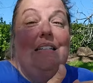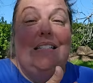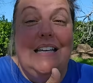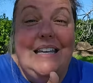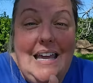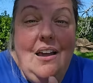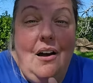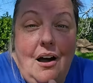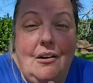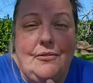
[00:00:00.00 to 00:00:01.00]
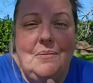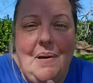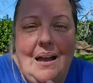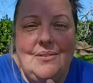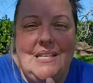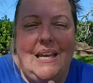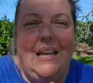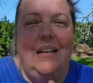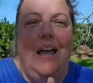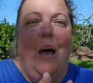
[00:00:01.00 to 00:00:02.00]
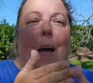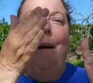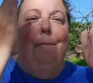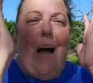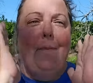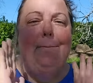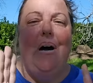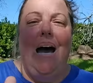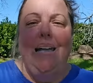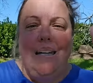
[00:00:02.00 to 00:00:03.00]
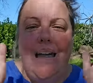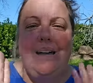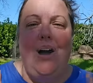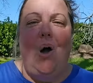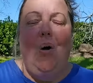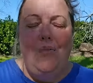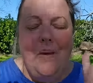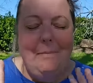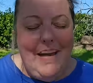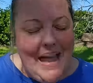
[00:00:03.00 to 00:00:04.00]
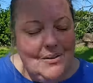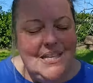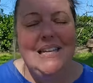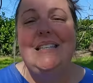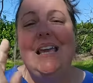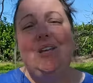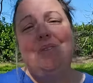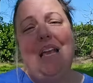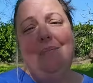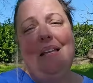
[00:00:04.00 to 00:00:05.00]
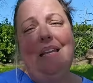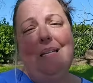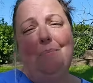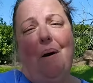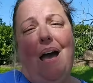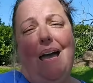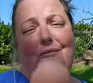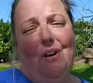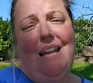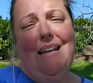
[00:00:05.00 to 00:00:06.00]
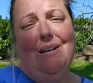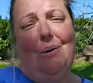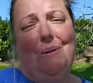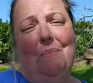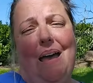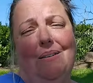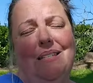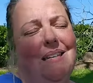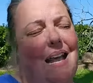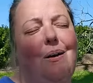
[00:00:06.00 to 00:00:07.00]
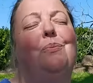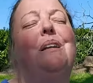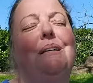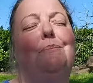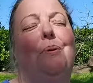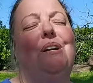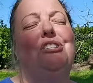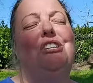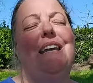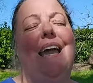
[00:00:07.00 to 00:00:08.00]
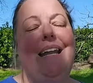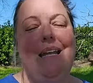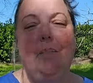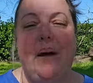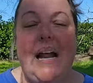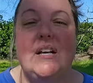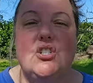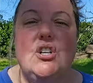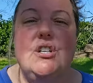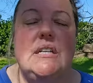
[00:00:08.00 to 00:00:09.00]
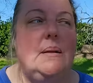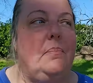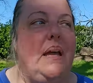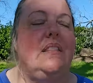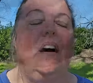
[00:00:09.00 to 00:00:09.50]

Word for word: to get off the mountain. My butt let go of the mountain. Thank you, Tammy Lynn's butt, for letting go of the mountain. I really appreciate it, but I sure did bend